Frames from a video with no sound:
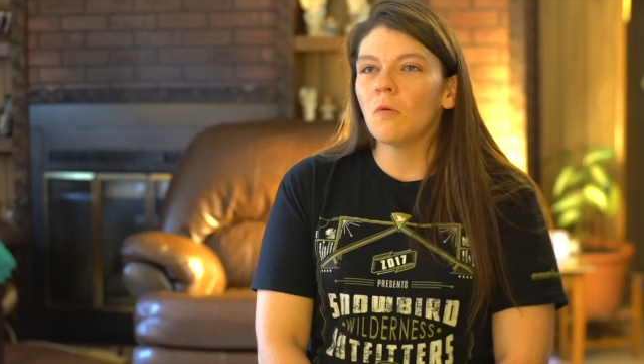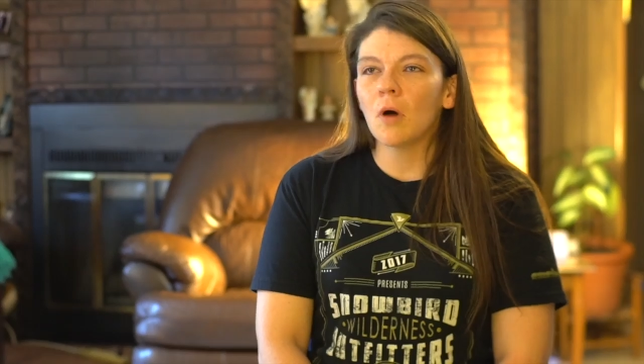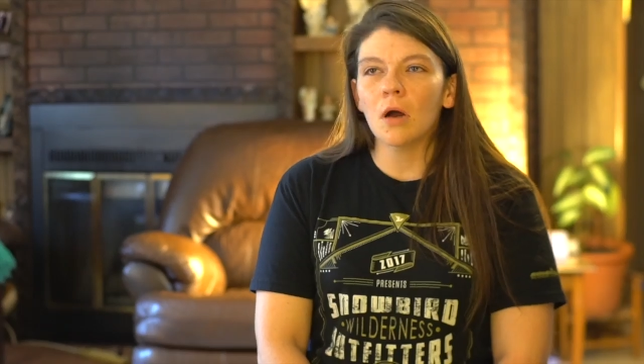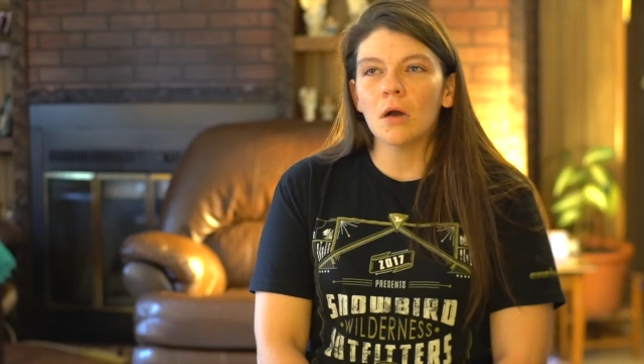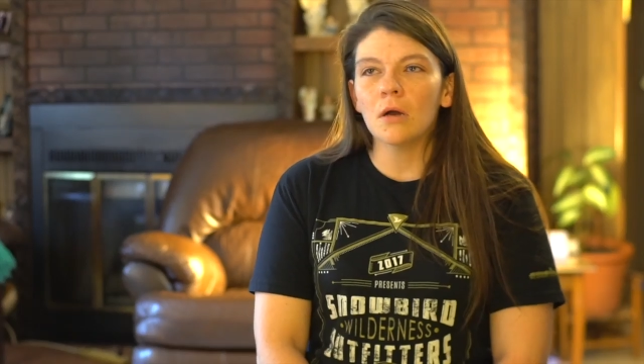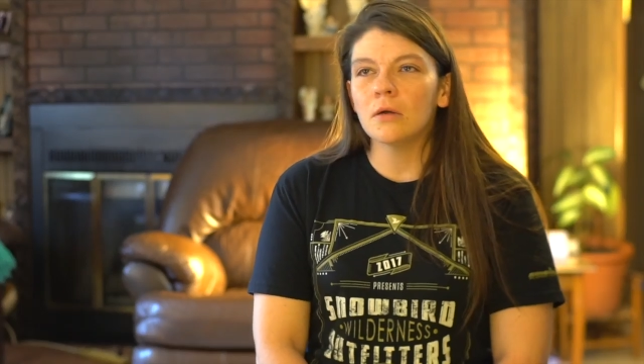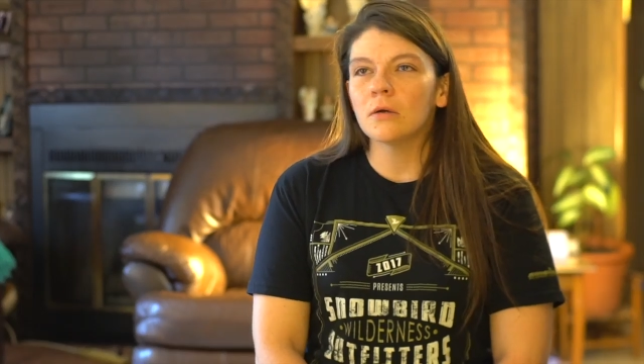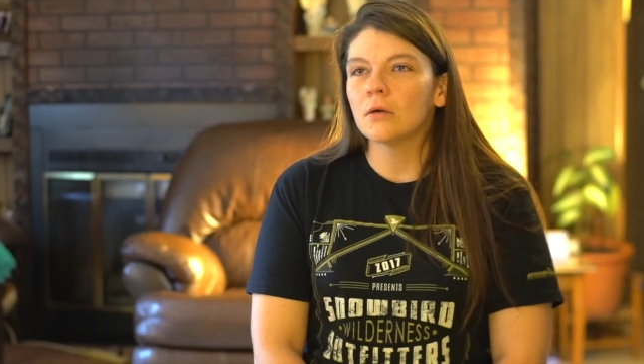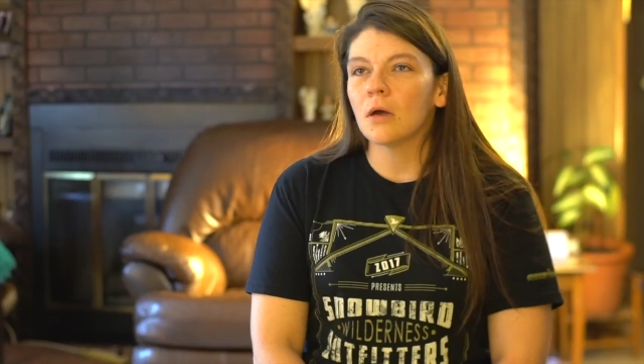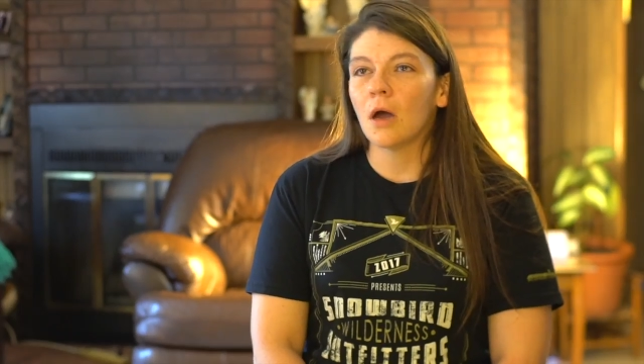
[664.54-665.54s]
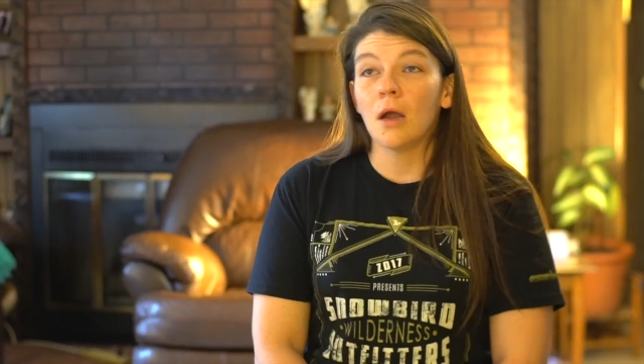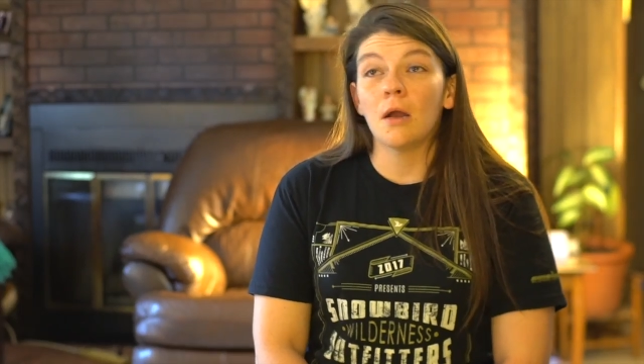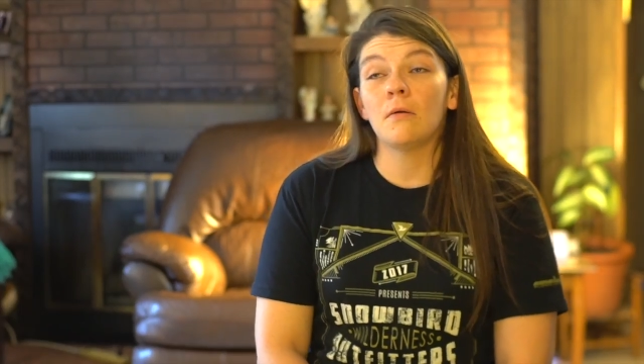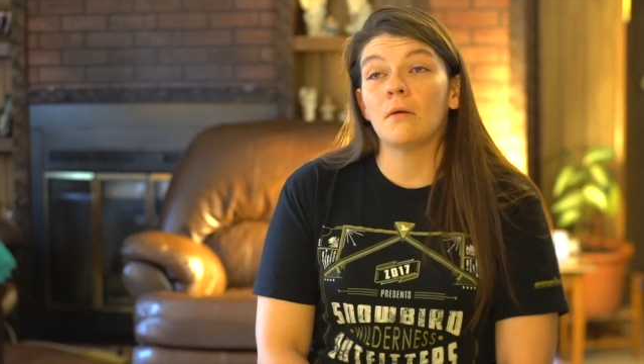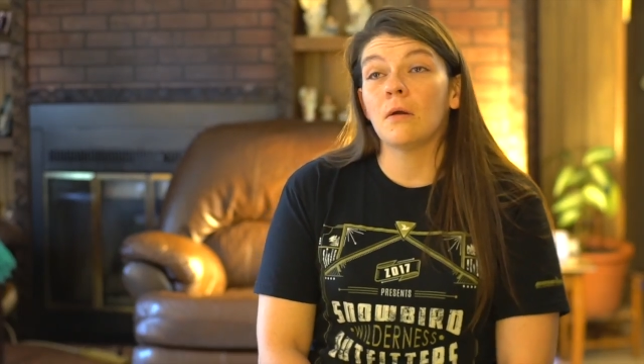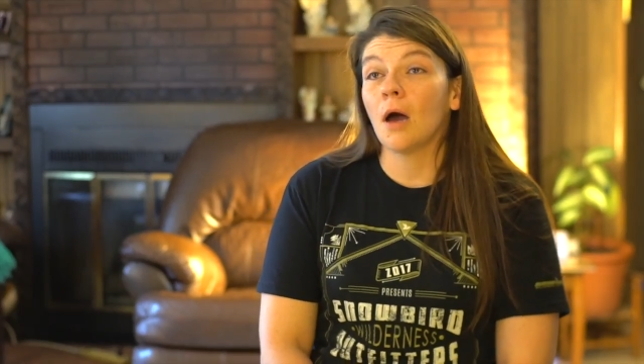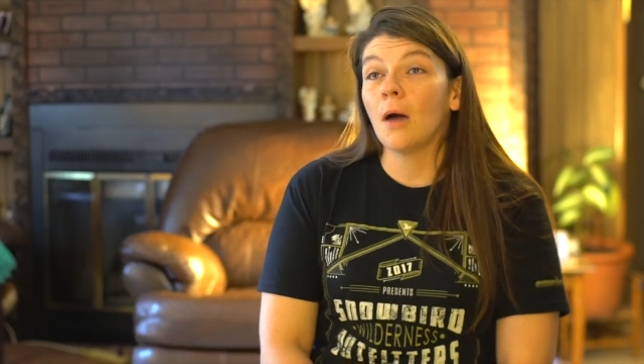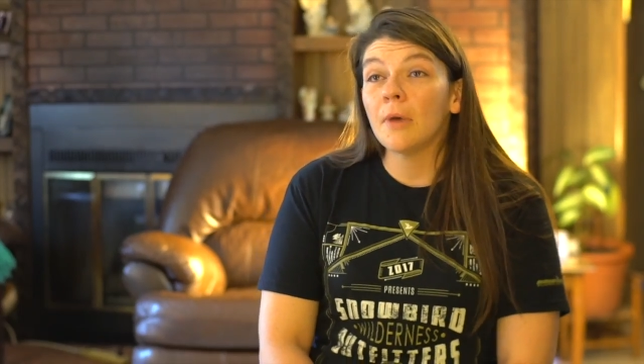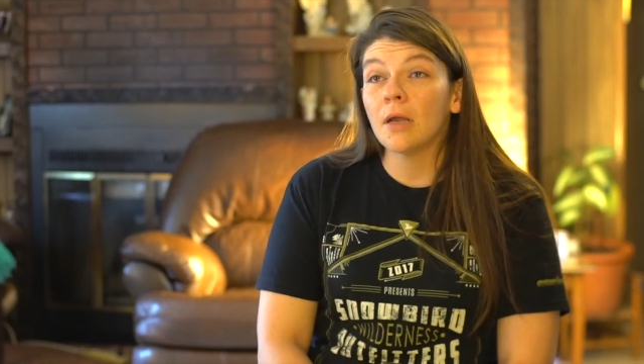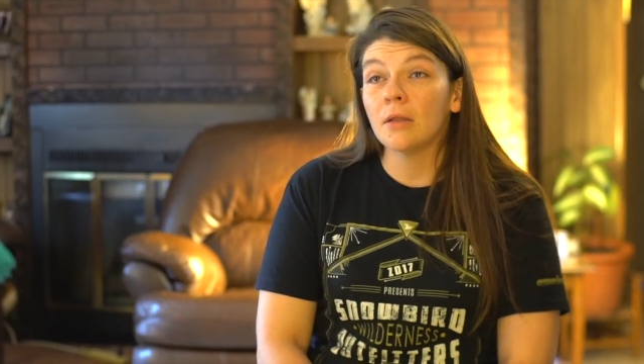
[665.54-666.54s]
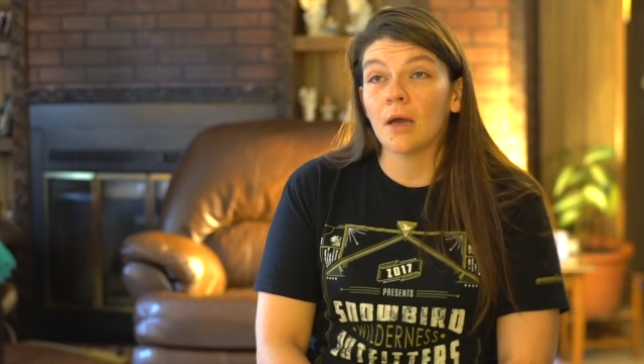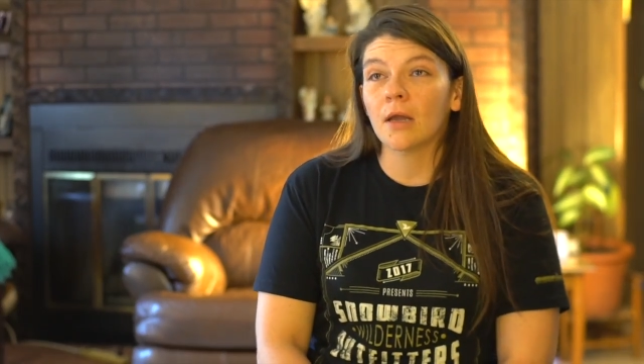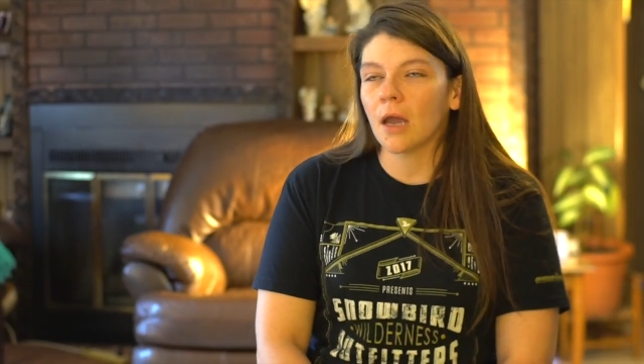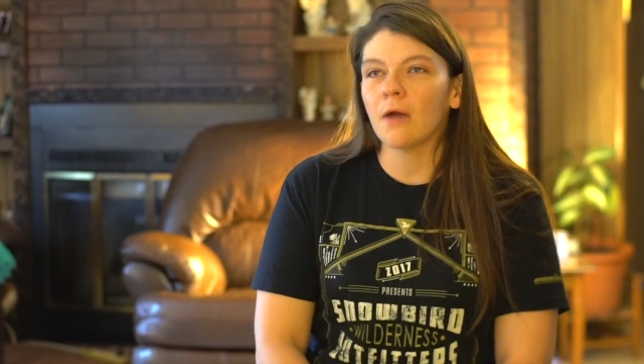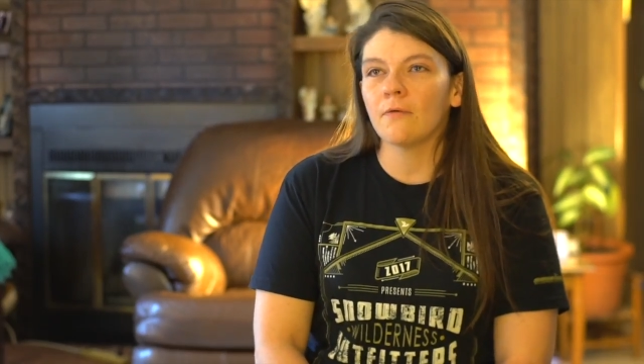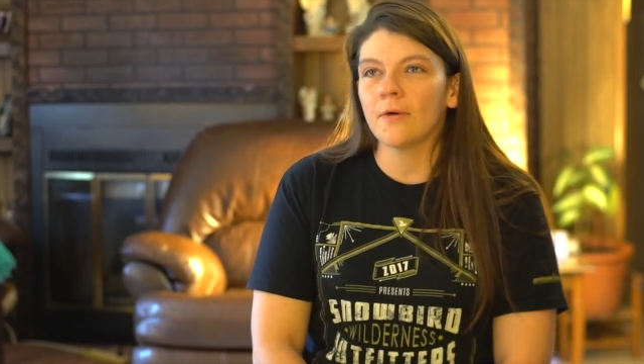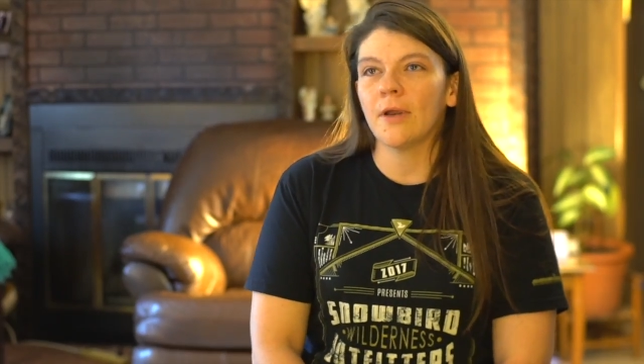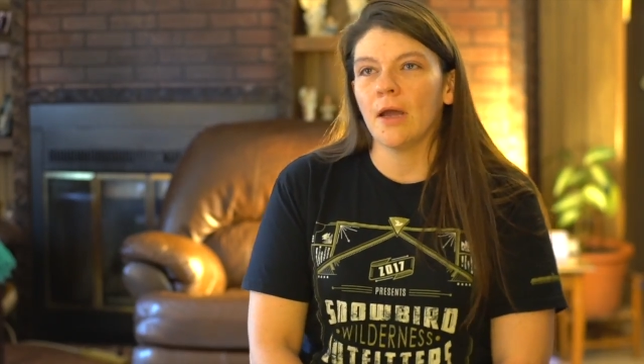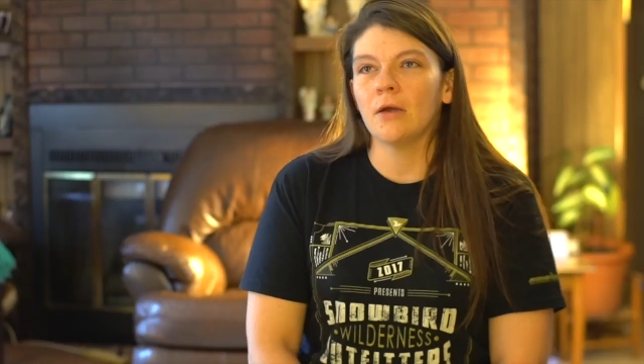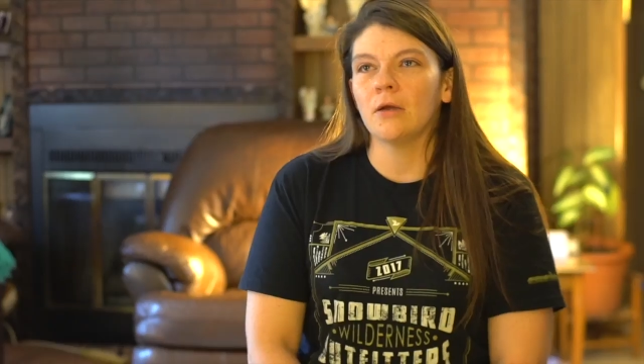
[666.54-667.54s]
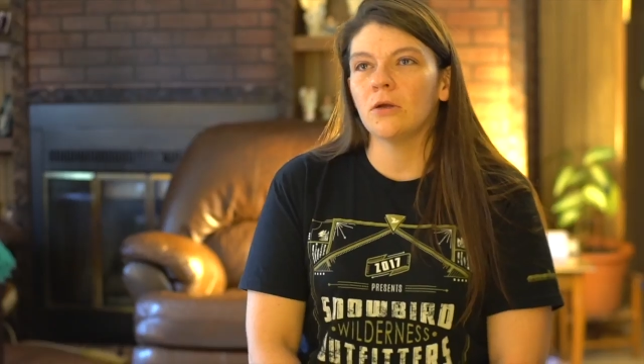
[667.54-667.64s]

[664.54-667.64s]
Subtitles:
Word, and I mean like every day,